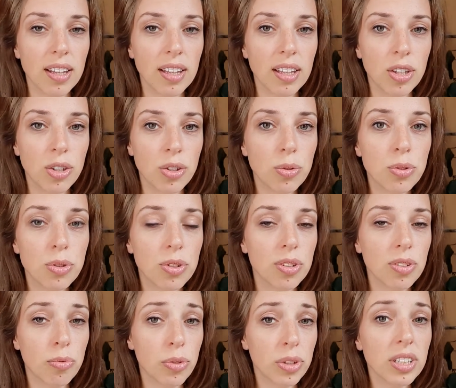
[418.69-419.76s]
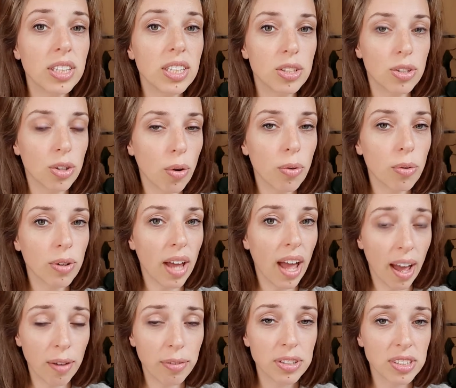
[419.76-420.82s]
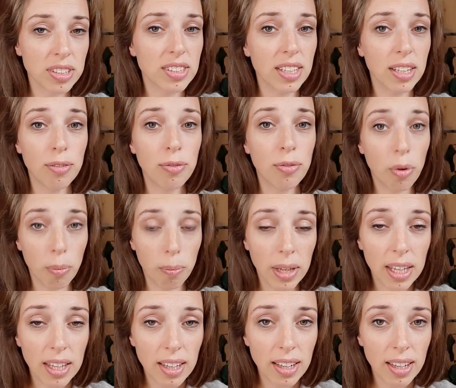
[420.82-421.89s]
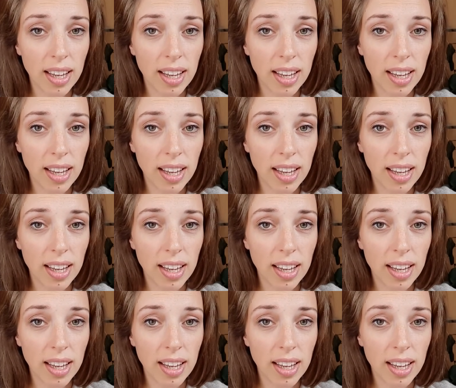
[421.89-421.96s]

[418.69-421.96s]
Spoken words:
you really don't have to stay for me.